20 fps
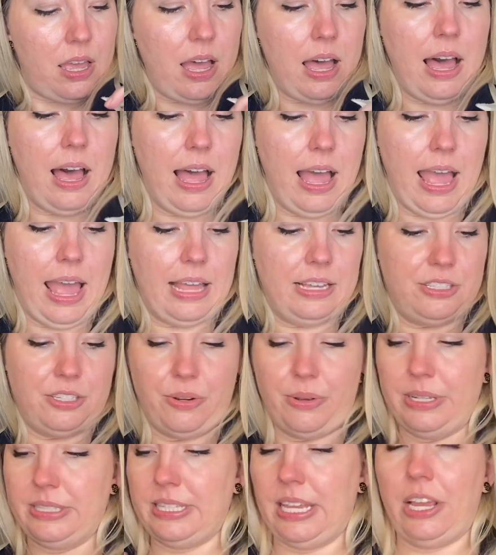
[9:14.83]
and so
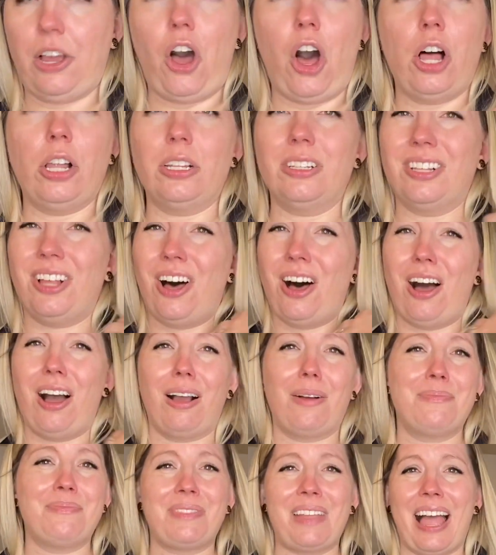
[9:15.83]
it's like all along.